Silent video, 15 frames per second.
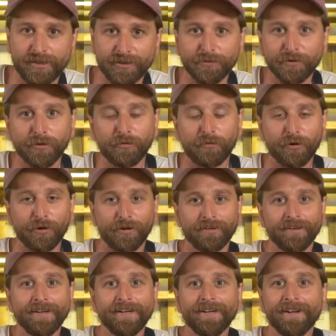I do in the world.
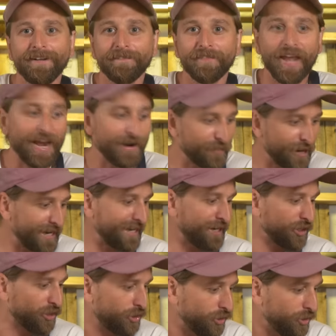And when I get
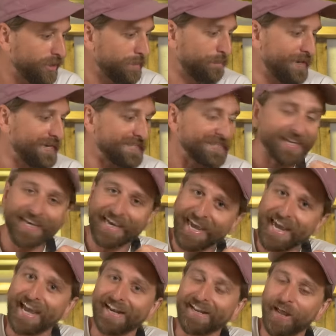a good piece of kit